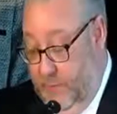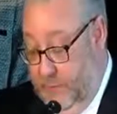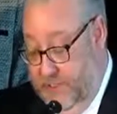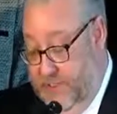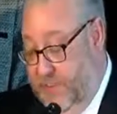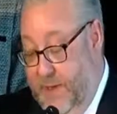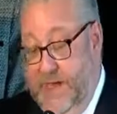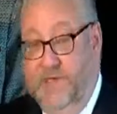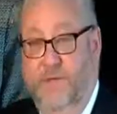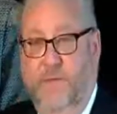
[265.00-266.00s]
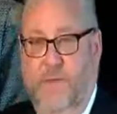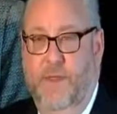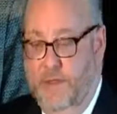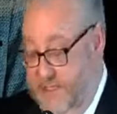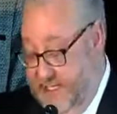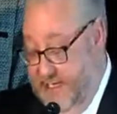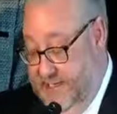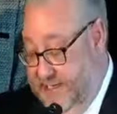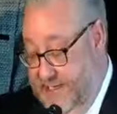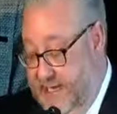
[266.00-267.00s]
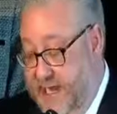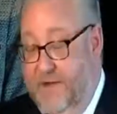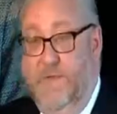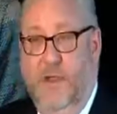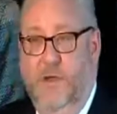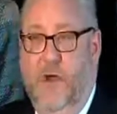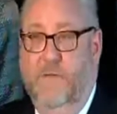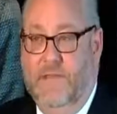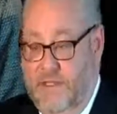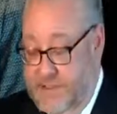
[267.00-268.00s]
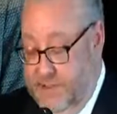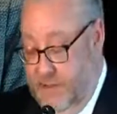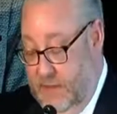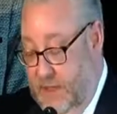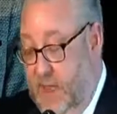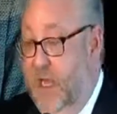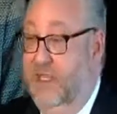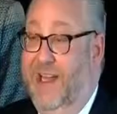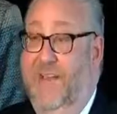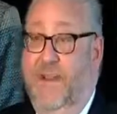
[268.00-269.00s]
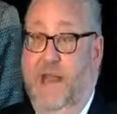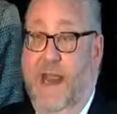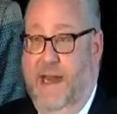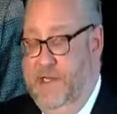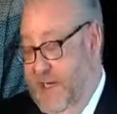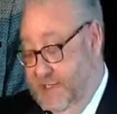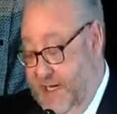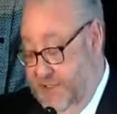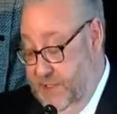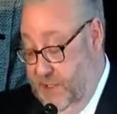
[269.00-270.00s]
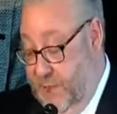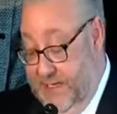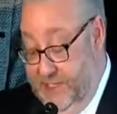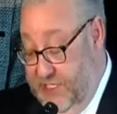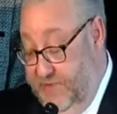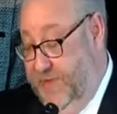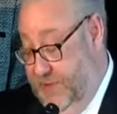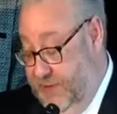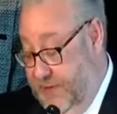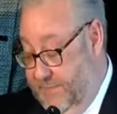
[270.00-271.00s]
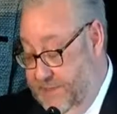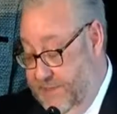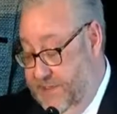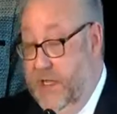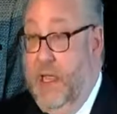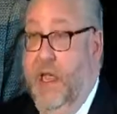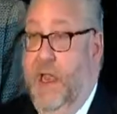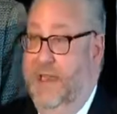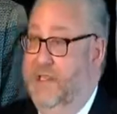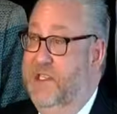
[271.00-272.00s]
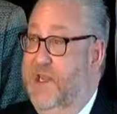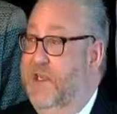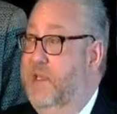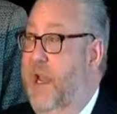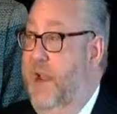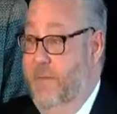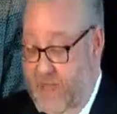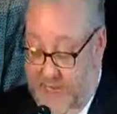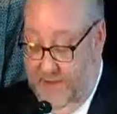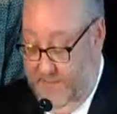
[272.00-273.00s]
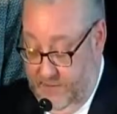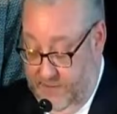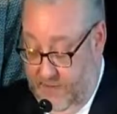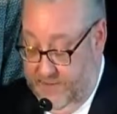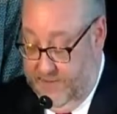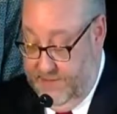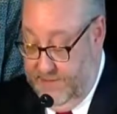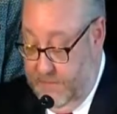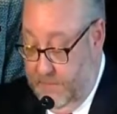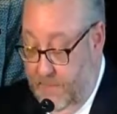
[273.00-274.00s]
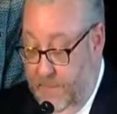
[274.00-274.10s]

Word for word: with participation from 13 DEA field offices, 11 HHS OIG field offices, and six FBI field offices.